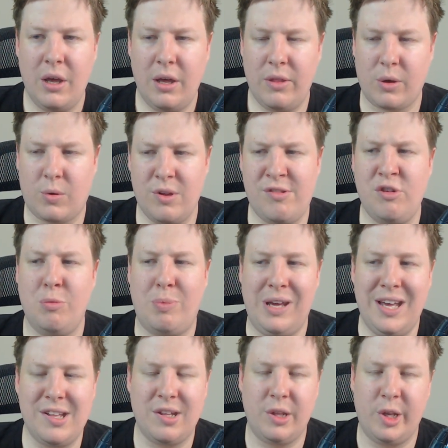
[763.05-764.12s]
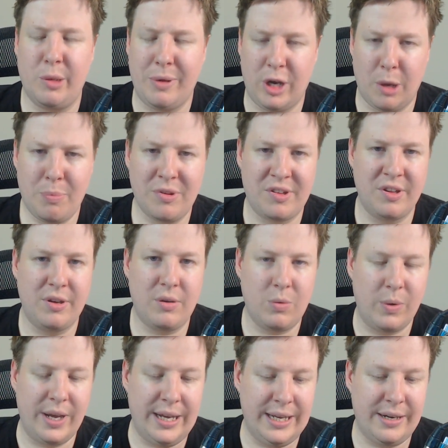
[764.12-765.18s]
The Crystal B is a little bit opposite,
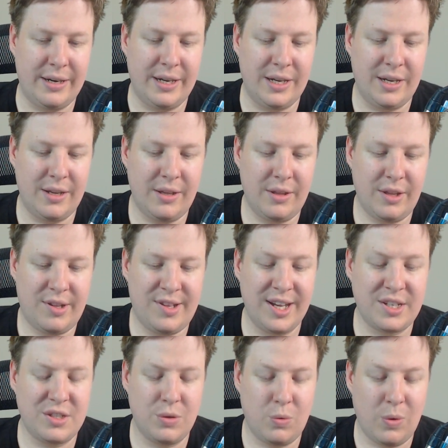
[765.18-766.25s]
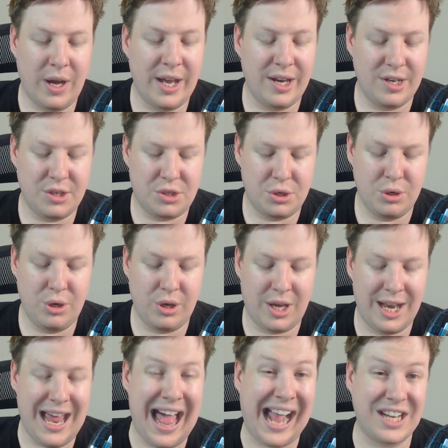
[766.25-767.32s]
where Sector 1 and 2
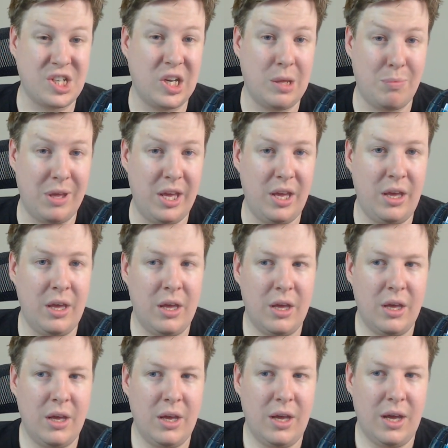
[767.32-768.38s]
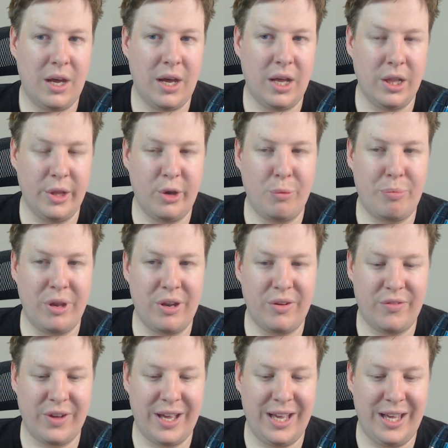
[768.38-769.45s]
can actually be a little bit
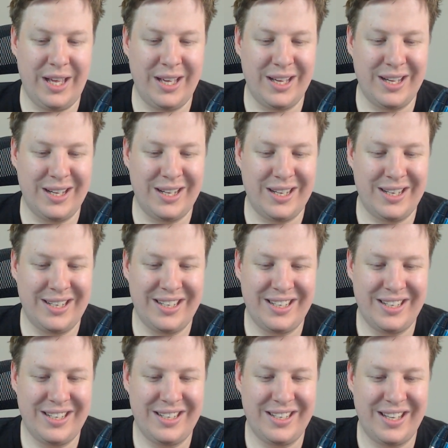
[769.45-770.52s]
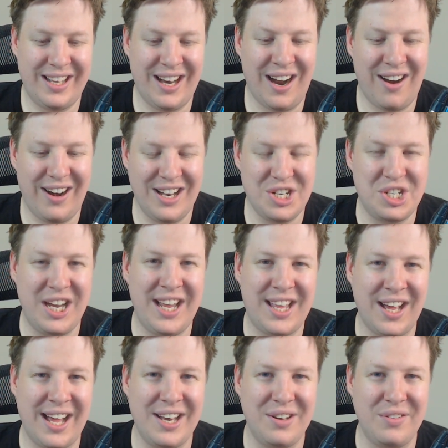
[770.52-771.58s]
of an RNG
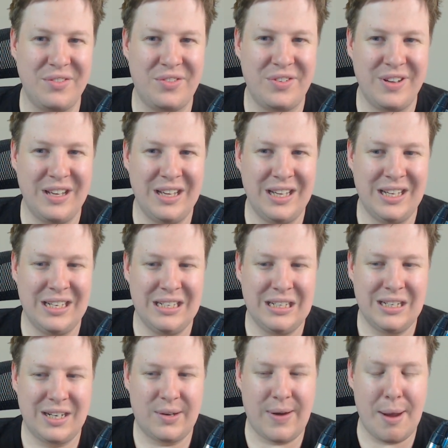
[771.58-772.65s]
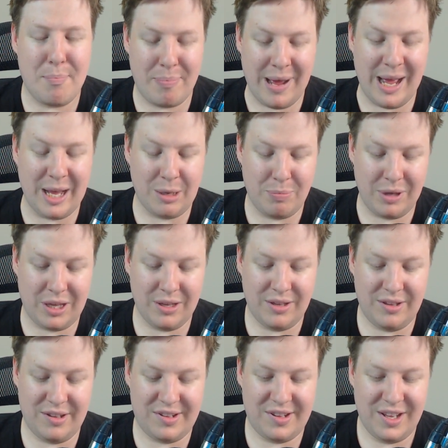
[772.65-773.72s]
kind of grab bag
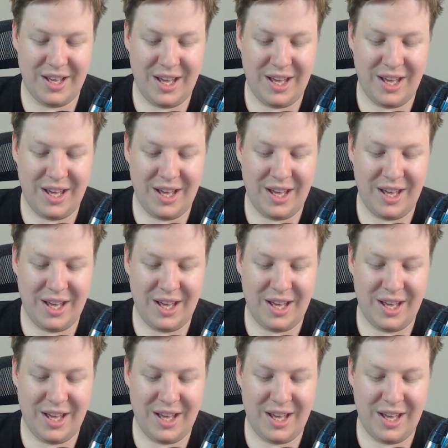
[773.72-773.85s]
because